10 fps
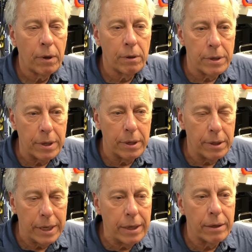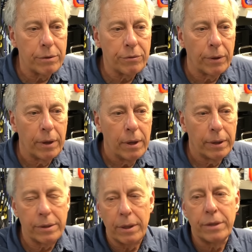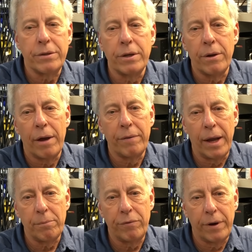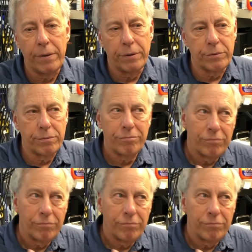needed, so let, let's say you have an amplifier that's